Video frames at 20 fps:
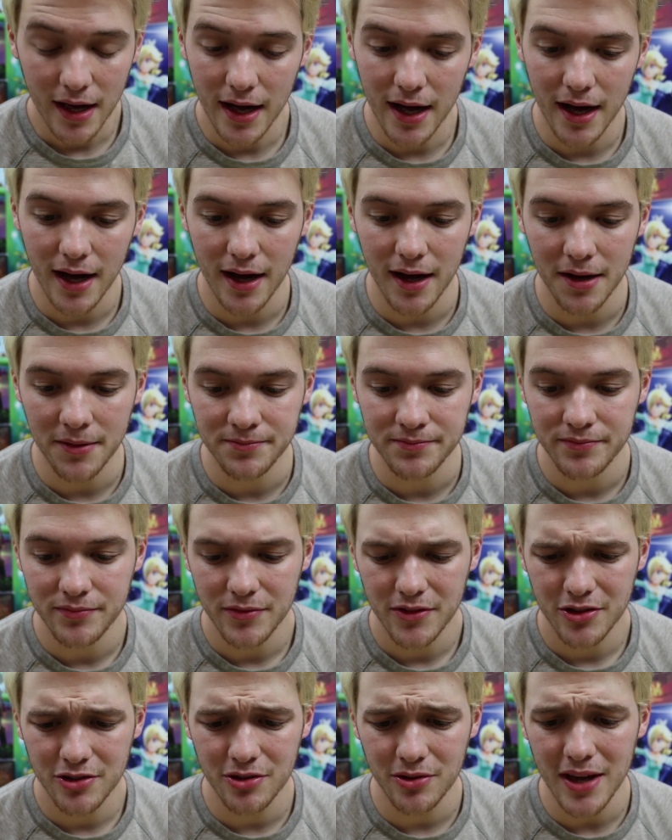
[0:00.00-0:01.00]

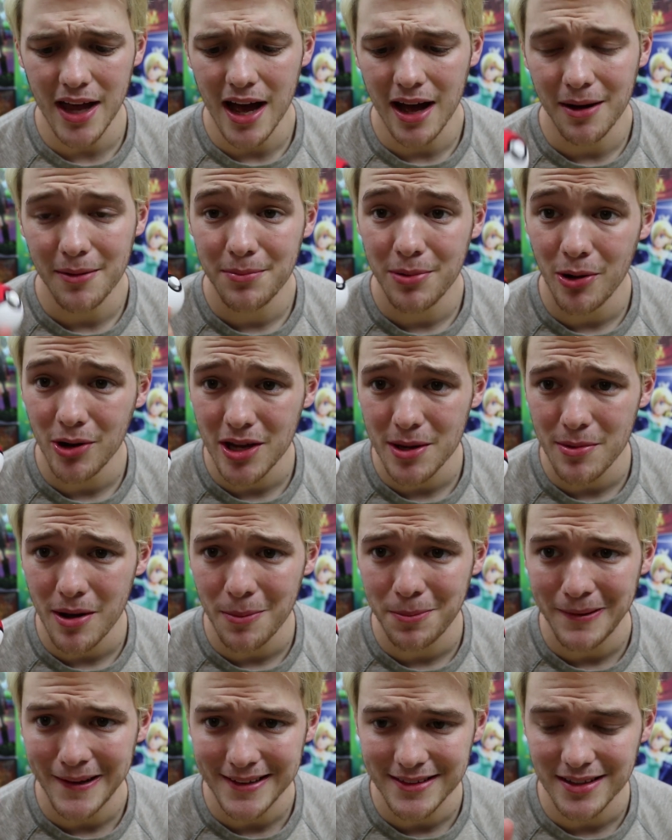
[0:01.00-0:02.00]
So yeah,
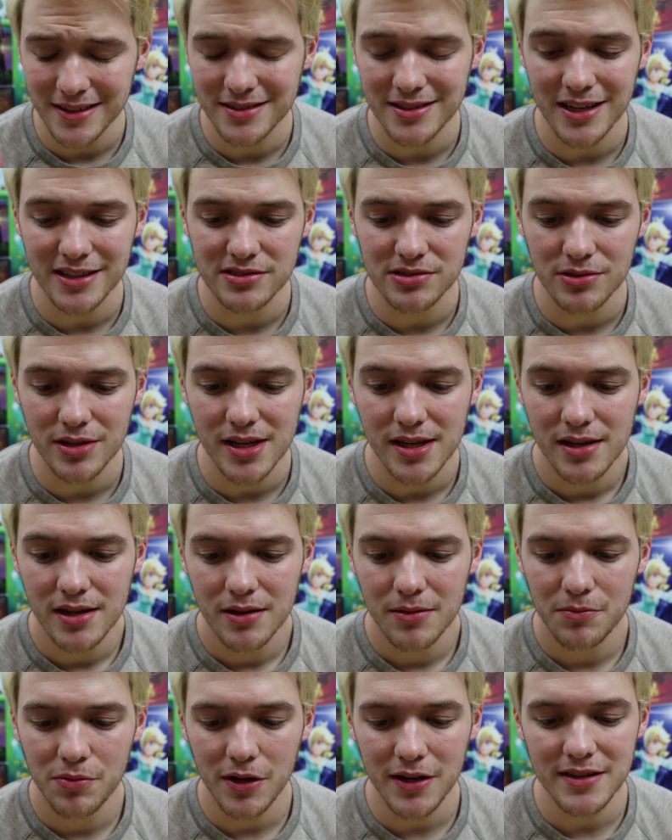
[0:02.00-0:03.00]
Pokeball Plus accessory,
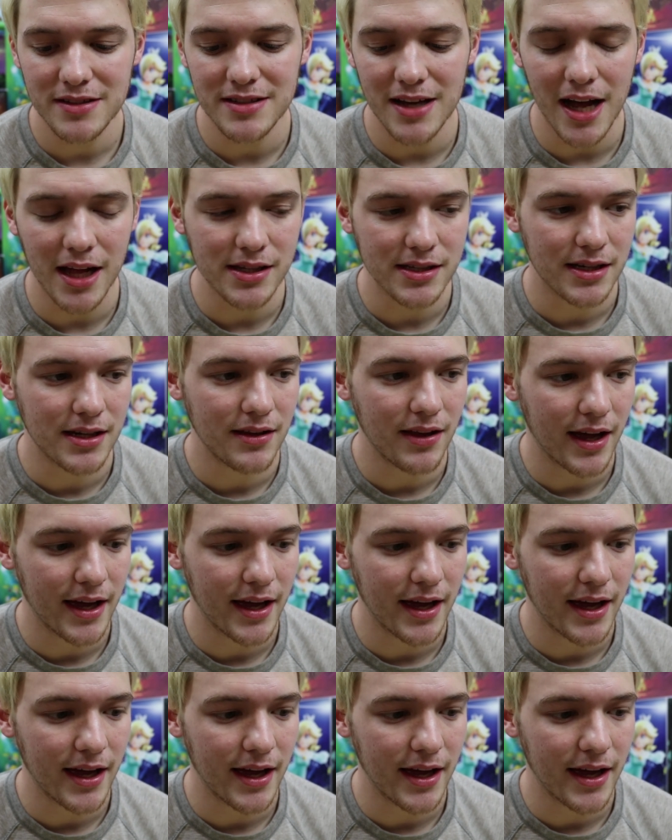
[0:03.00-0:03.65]
pretty solid.